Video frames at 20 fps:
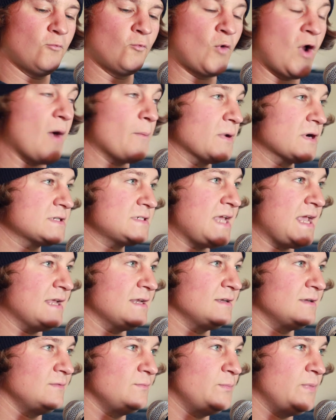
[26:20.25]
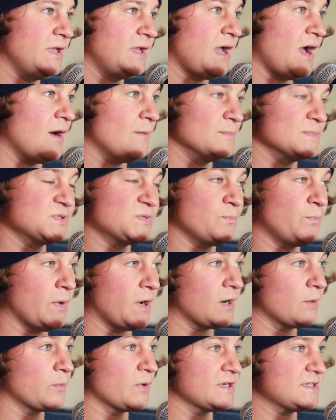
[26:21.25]
Robert Dayton becomes
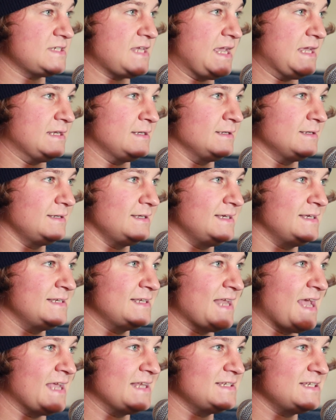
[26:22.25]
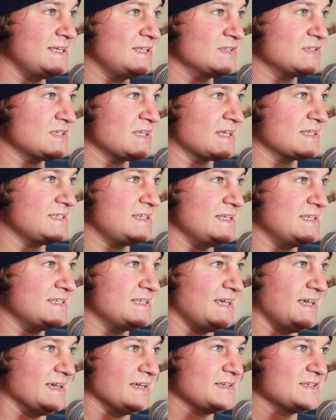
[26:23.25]
Barbara Dayton in
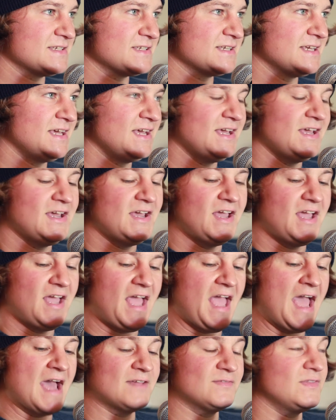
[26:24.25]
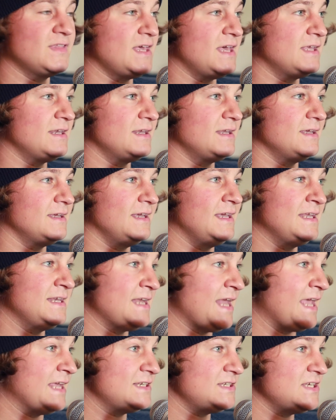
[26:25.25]
1966, and then in
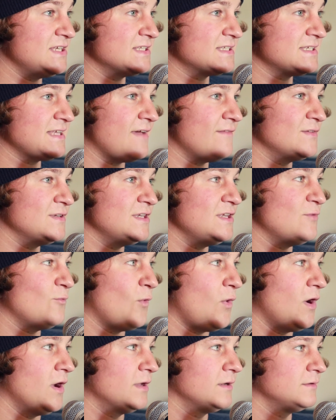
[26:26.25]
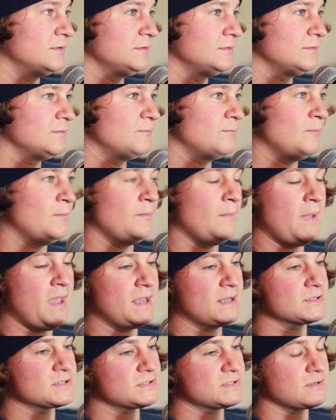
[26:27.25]
1971
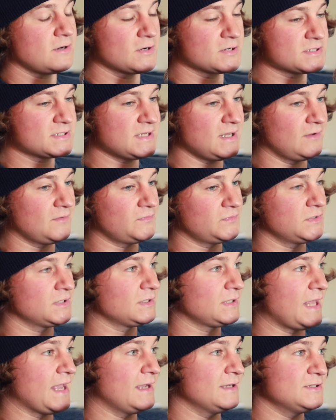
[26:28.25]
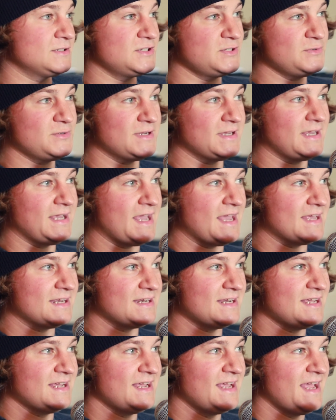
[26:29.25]
makes herself look like a dude
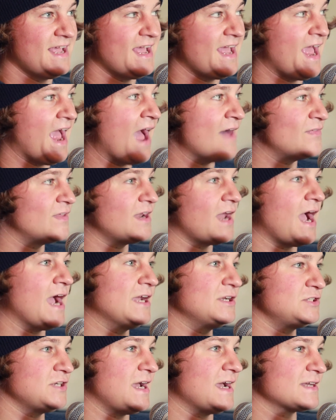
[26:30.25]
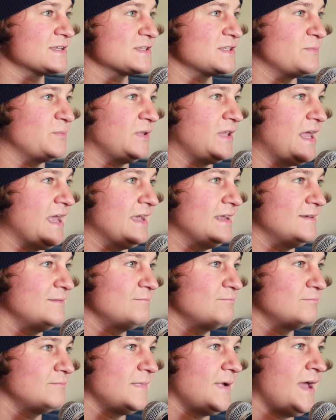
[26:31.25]
again, and then hijacks the plane
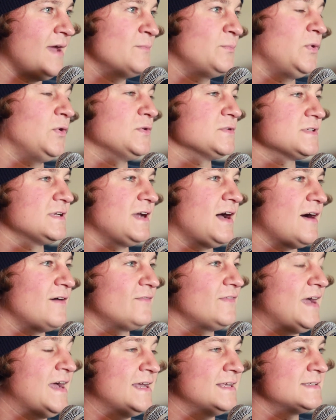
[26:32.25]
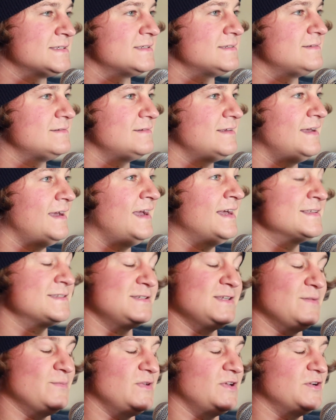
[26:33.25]
and pulls it off as
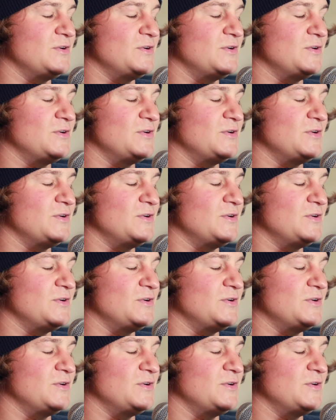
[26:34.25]
DB